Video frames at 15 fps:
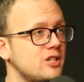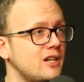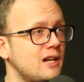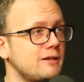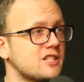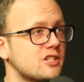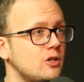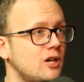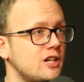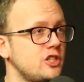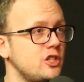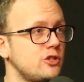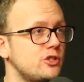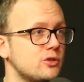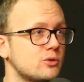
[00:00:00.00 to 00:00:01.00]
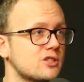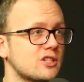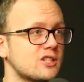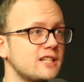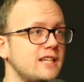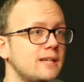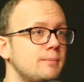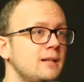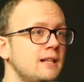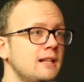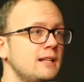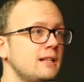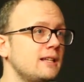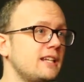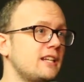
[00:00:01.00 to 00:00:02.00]
You know, it's not unusual to see him
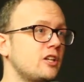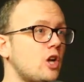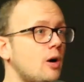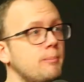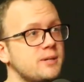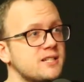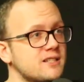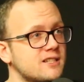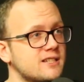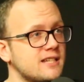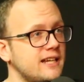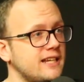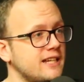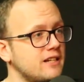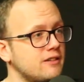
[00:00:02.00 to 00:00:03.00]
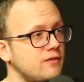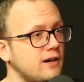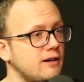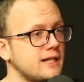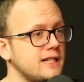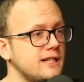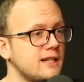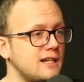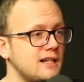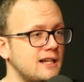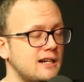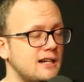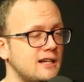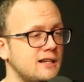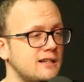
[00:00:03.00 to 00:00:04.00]
in a non business setting in a very,
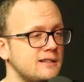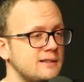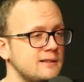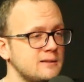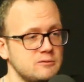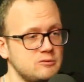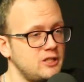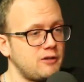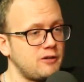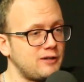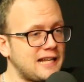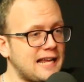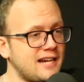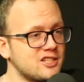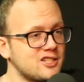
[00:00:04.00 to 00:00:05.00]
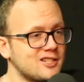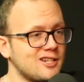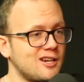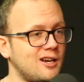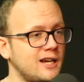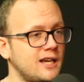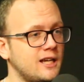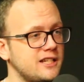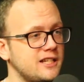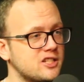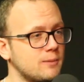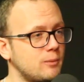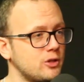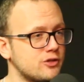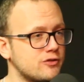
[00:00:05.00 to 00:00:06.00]
uh, you know, relaxed attire. He's
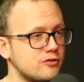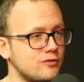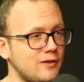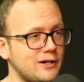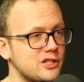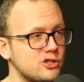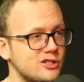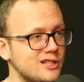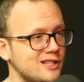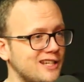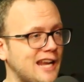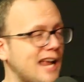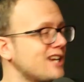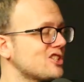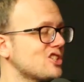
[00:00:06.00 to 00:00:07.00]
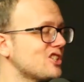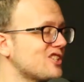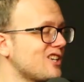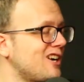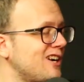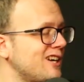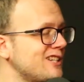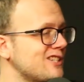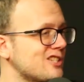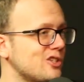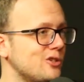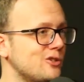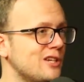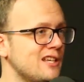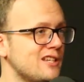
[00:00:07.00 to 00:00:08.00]
someone who's very interested in exercise,
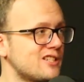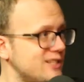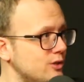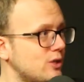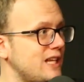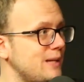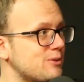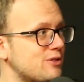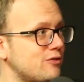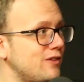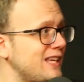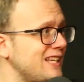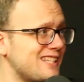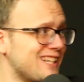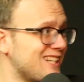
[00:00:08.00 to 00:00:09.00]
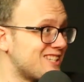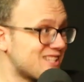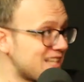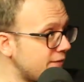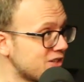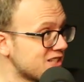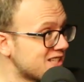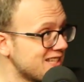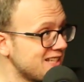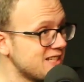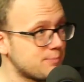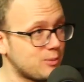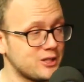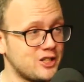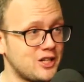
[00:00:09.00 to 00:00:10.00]
who still keeps fit. He's in his 70s,
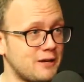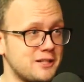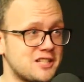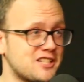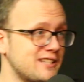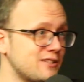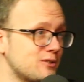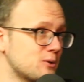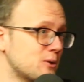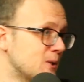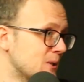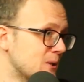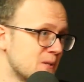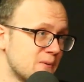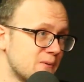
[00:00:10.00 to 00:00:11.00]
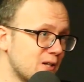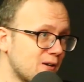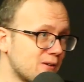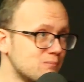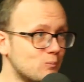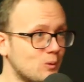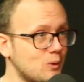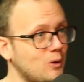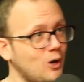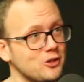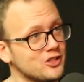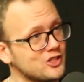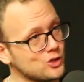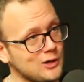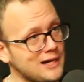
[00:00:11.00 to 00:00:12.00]
but, you know, he's still, you know, on
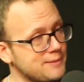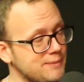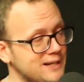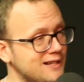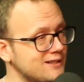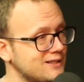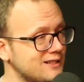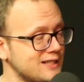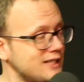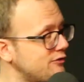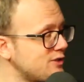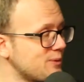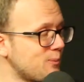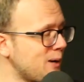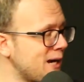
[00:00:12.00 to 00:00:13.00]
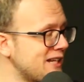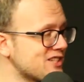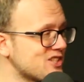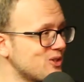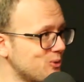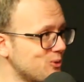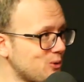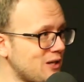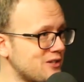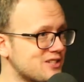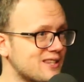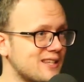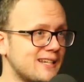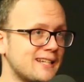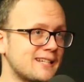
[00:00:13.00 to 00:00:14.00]
the treadmill and lifting weights and all those
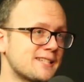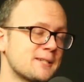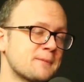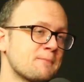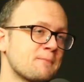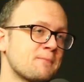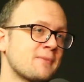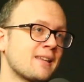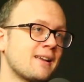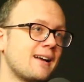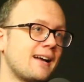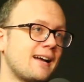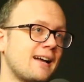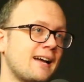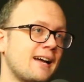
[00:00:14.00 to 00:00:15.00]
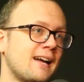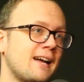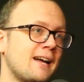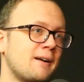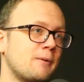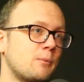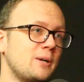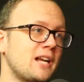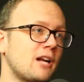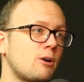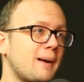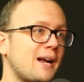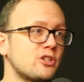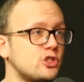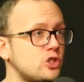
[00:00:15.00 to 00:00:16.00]
things. Uh, we know
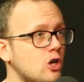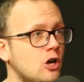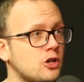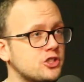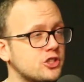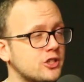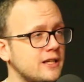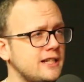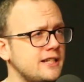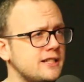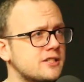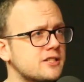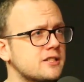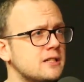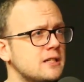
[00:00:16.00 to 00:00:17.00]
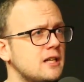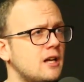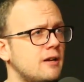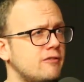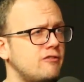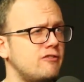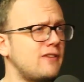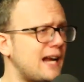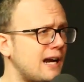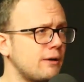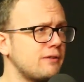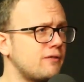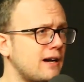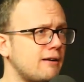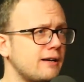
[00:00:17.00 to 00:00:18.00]
about Josh that he's a
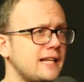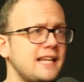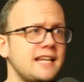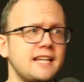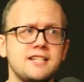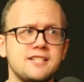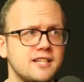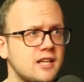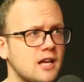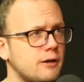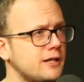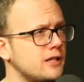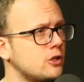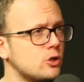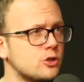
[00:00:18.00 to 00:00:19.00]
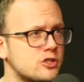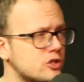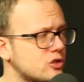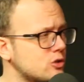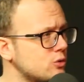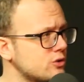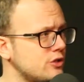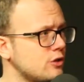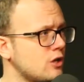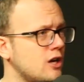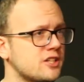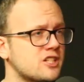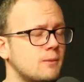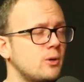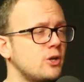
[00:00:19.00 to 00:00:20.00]
very, very easygoing, good to talk to guy,
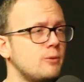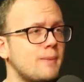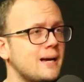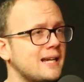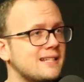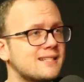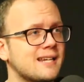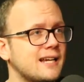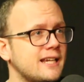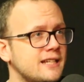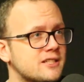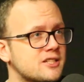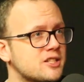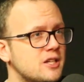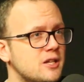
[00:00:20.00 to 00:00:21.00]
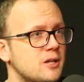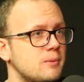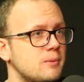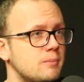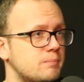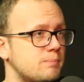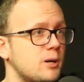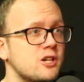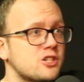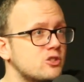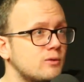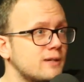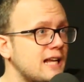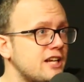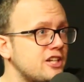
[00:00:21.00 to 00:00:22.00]
someone who maintains
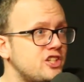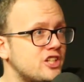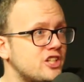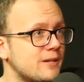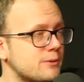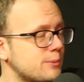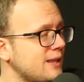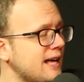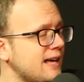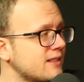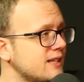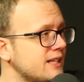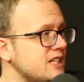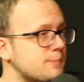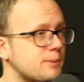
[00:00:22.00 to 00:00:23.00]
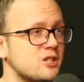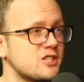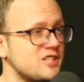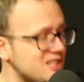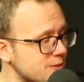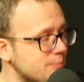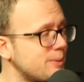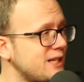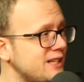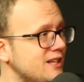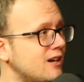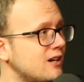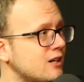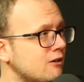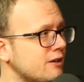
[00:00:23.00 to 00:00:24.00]
personal relationships with athletes because he's a bit
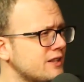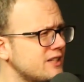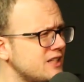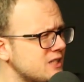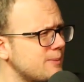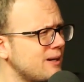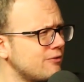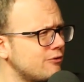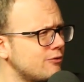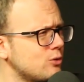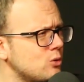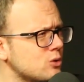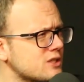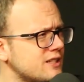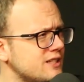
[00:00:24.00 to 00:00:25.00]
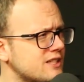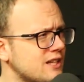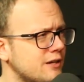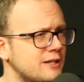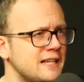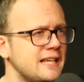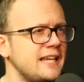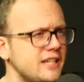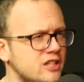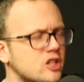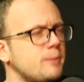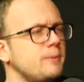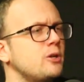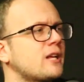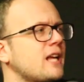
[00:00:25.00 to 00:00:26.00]
younger. I think he's about 40, so he can
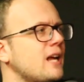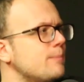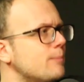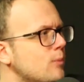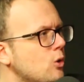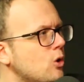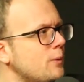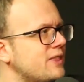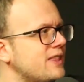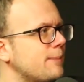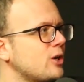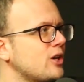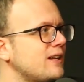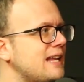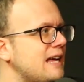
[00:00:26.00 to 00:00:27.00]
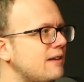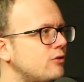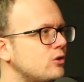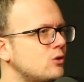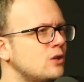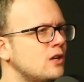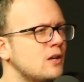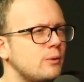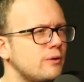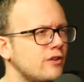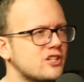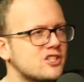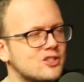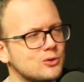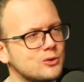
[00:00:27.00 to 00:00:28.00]
communicate more with them on a level. We've
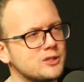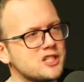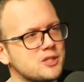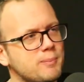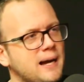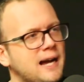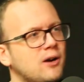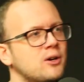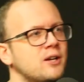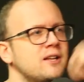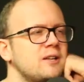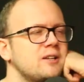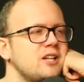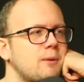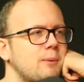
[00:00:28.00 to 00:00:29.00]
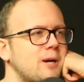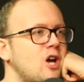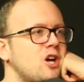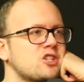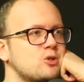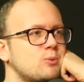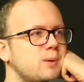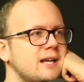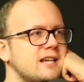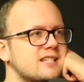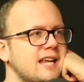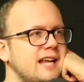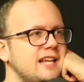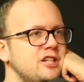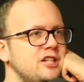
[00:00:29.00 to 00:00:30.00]
heard stories about, you know, when Arsenal players
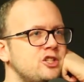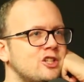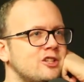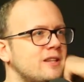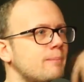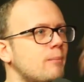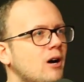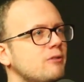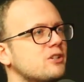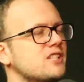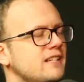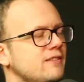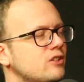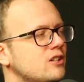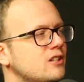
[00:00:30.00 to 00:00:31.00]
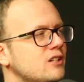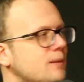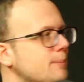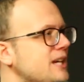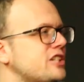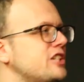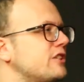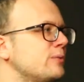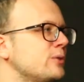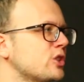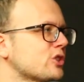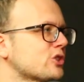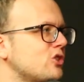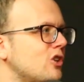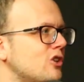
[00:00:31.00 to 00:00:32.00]
get injured, they might receive a, a message from
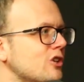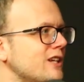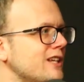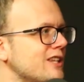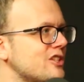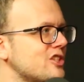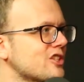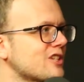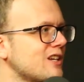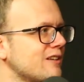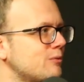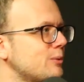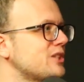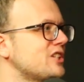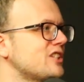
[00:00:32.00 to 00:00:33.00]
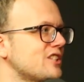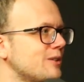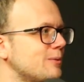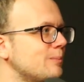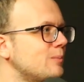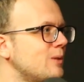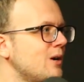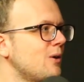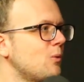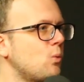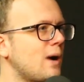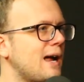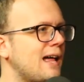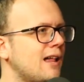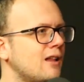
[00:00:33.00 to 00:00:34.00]
Josh Kroenke that just kind of wishes them
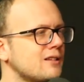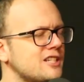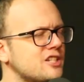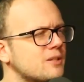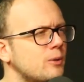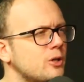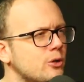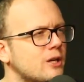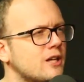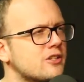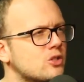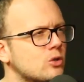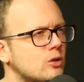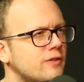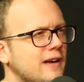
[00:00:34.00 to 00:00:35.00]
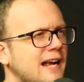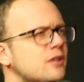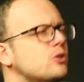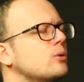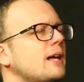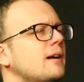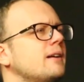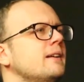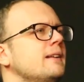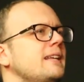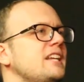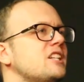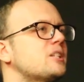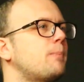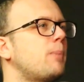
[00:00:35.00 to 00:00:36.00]
well. He's someone who can sort of handle that
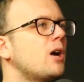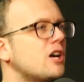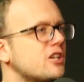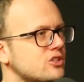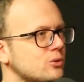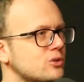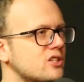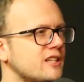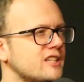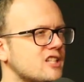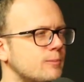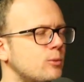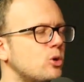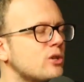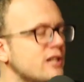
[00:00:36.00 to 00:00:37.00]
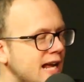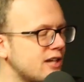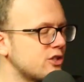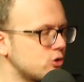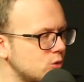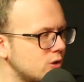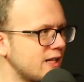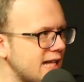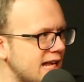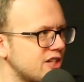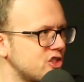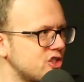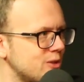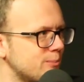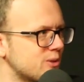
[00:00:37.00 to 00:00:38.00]
interpersonal side. There's a more natural
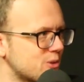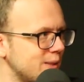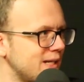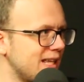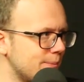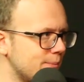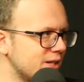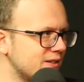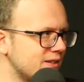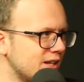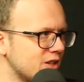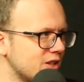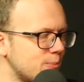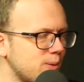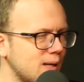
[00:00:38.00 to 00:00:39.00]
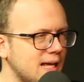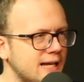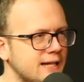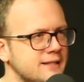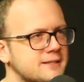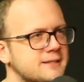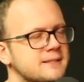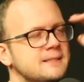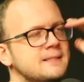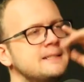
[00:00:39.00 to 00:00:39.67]
connection between him and, and the players.